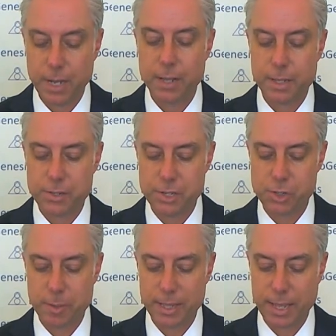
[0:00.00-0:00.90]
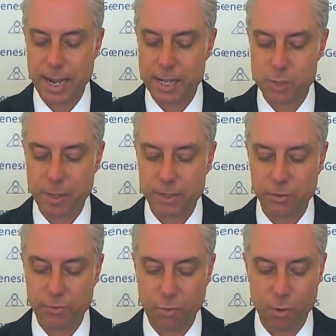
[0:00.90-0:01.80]
This is the aspect of
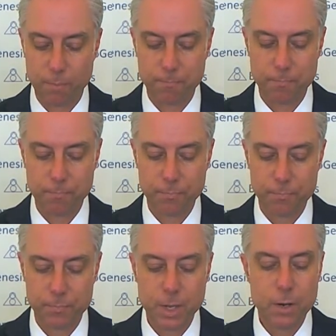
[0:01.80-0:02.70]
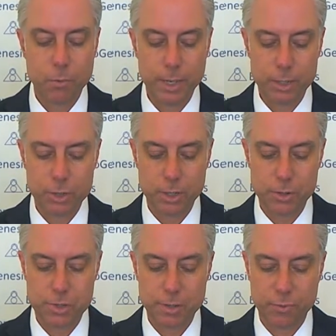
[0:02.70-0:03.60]
form. We introduce
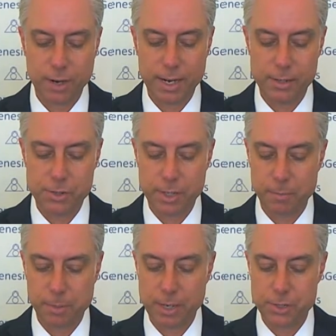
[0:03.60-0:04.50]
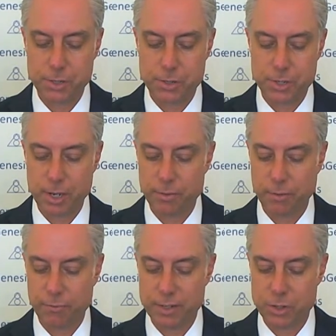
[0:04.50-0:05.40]
the phrase in the presence of the
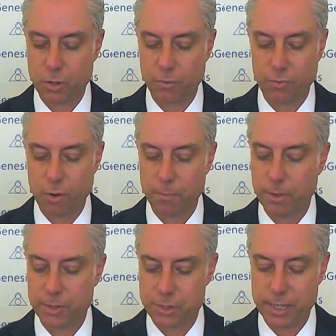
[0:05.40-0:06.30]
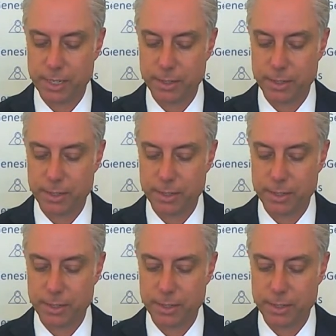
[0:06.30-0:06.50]
physical form of the seed.